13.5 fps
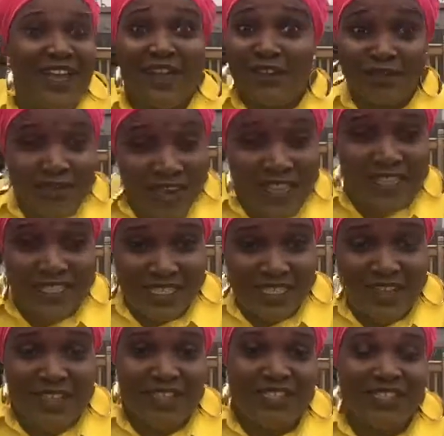Really,
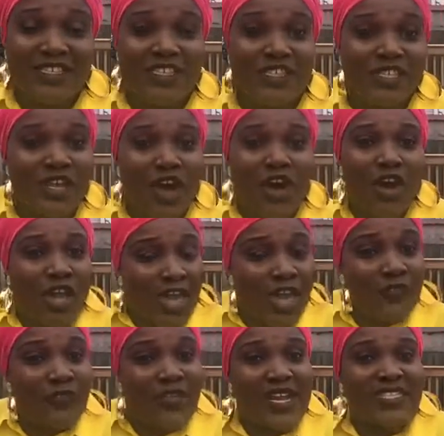seriously. So
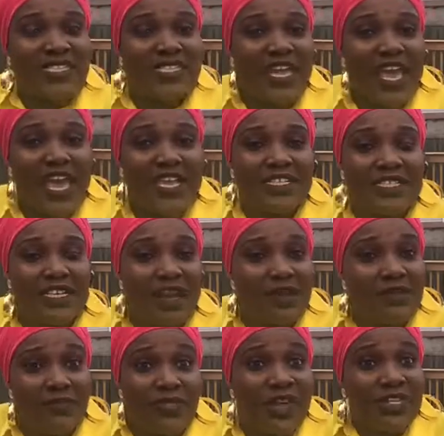if that's the case,
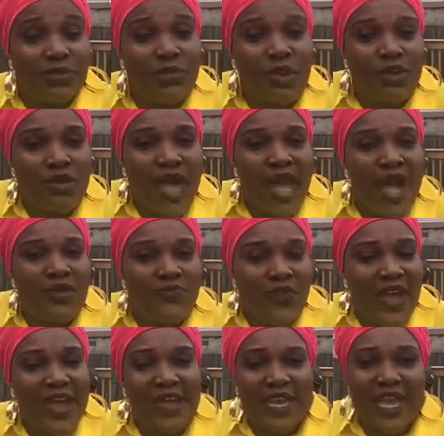if that's what you have,
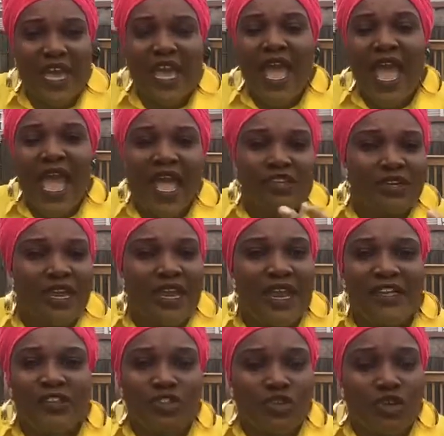fine hair, and you are
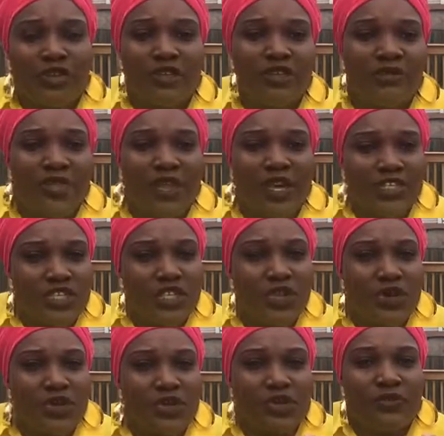like struggling with it,
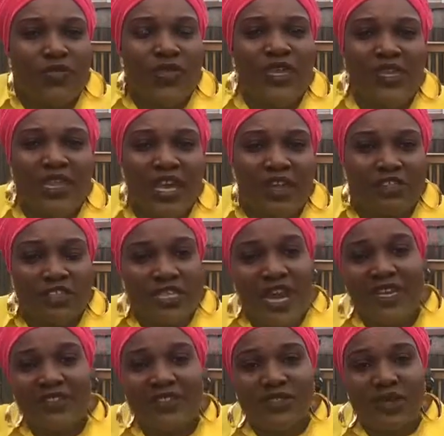you think that your
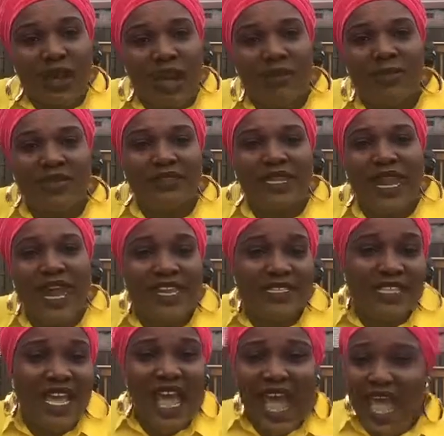styles don't come out nice,
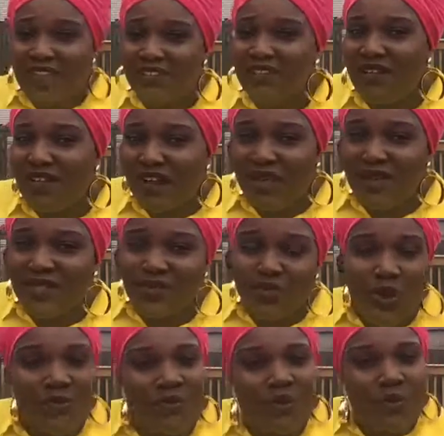and you are always
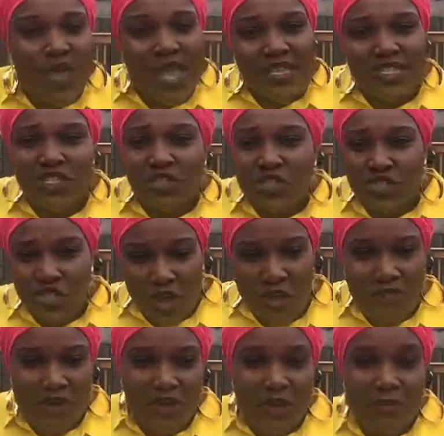wearing wigs just to
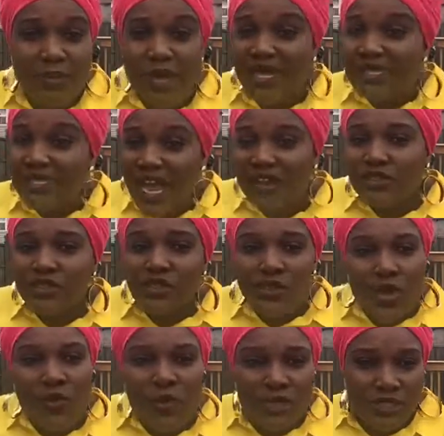cover up, now you know
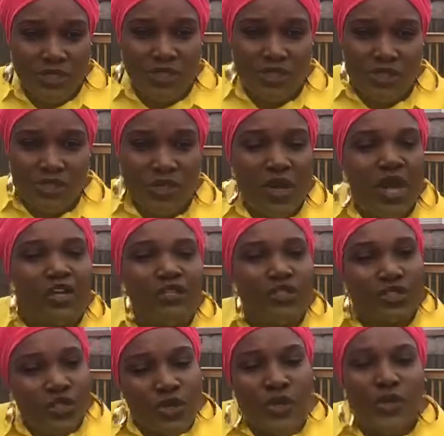what to do.
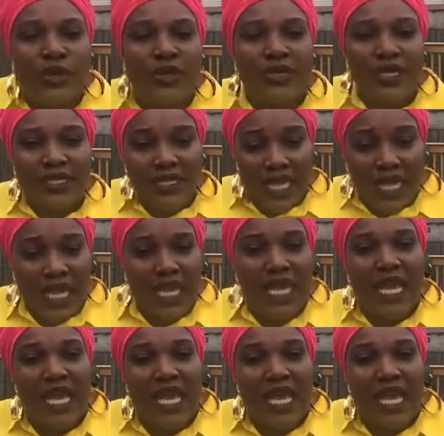Do the